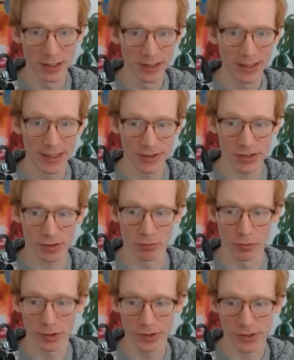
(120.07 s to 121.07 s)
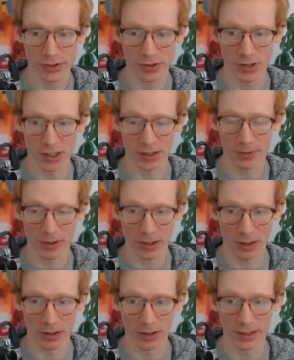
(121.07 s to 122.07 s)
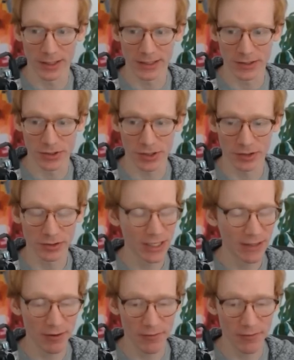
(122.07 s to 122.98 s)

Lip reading: It's just a really strong card in general. Even if you're